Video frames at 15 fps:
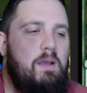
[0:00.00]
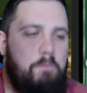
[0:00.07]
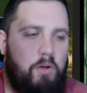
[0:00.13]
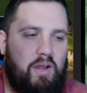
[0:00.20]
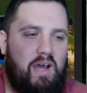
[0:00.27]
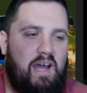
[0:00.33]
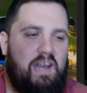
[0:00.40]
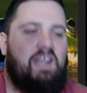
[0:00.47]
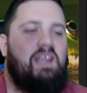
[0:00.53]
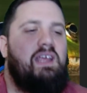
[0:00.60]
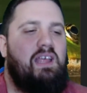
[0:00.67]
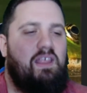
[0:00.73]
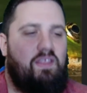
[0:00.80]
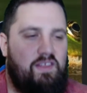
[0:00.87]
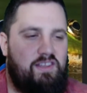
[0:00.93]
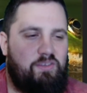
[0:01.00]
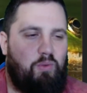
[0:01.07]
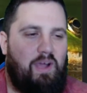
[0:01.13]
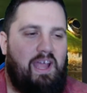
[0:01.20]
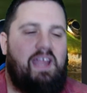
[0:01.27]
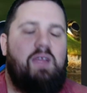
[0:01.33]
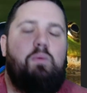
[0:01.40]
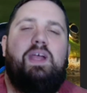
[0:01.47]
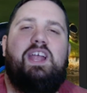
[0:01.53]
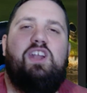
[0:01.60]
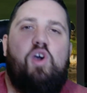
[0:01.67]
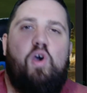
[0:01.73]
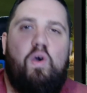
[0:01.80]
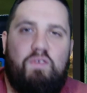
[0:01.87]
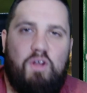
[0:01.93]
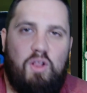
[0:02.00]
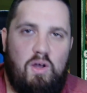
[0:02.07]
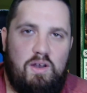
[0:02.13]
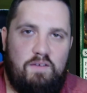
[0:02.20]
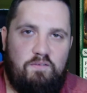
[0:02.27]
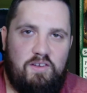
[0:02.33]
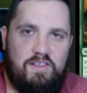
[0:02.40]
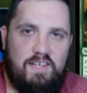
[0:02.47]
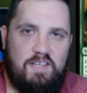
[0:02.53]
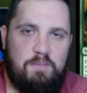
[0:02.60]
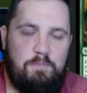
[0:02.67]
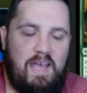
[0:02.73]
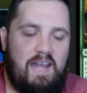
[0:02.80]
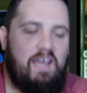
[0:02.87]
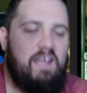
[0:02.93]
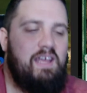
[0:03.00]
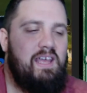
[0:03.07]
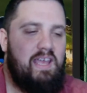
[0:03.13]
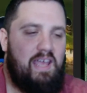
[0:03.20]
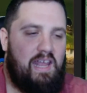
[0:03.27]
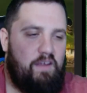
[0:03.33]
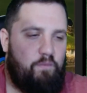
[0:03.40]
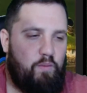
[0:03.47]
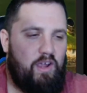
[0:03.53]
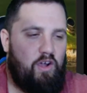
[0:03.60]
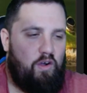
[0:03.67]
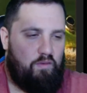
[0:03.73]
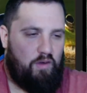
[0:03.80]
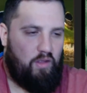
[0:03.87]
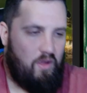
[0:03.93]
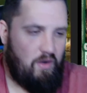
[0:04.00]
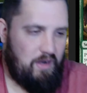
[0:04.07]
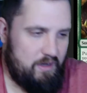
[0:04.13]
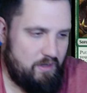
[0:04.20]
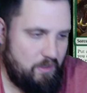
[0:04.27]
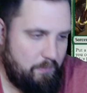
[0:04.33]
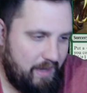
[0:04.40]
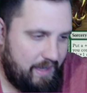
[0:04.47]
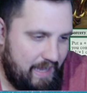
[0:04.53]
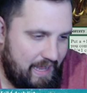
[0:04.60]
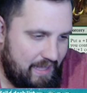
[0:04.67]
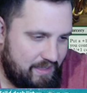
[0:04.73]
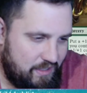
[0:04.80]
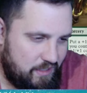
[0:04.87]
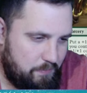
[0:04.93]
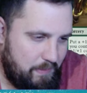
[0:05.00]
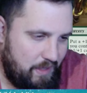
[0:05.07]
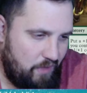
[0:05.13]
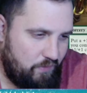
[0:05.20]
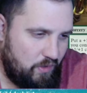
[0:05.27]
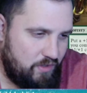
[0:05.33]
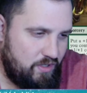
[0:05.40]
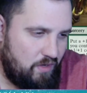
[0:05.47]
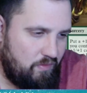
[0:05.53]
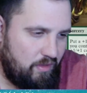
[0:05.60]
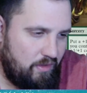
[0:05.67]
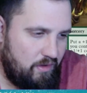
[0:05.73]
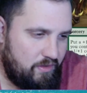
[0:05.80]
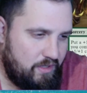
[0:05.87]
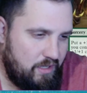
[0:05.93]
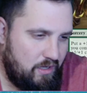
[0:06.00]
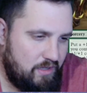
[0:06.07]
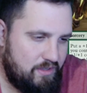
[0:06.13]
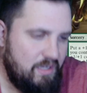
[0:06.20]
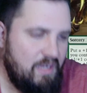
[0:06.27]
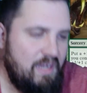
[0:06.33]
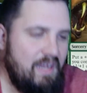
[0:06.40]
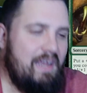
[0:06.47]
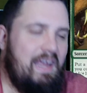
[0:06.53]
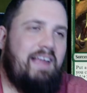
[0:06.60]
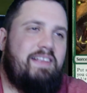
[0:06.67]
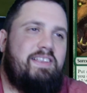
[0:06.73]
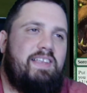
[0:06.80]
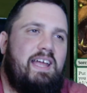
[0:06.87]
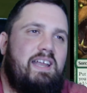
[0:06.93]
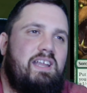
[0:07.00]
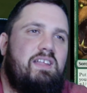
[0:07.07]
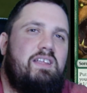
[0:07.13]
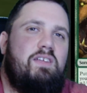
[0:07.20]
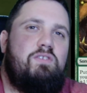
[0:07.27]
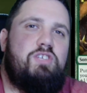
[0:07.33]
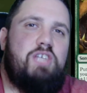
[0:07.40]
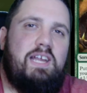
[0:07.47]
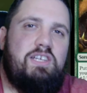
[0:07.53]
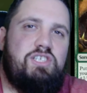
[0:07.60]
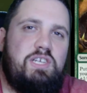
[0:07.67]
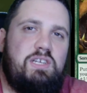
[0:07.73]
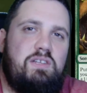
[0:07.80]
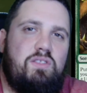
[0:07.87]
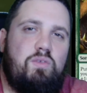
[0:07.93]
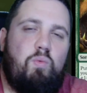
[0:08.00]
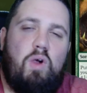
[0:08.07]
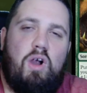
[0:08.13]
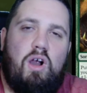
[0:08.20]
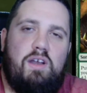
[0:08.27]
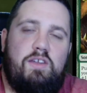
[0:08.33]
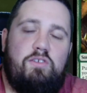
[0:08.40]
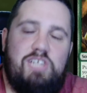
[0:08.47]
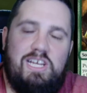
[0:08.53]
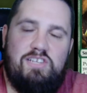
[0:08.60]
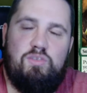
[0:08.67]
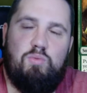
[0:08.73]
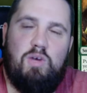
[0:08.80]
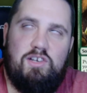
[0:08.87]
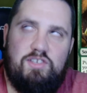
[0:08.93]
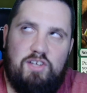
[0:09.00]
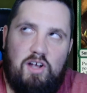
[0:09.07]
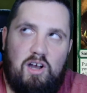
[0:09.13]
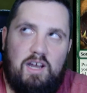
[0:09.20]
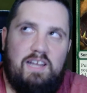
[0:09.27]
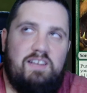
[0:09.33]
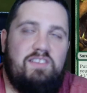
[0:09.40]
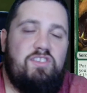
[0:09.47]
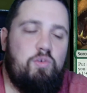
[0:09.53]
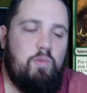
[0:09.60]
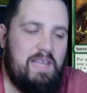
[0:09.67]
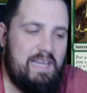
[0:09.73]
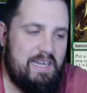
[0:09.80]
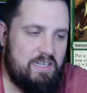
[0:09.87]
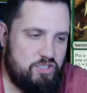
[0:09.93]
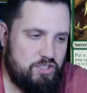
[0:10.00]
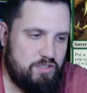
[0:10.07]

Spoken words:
on it. This way, we can overload it for 6 mana, and if we overload it, you may cast a spell for its overload cost. Instead, you change the word target to each.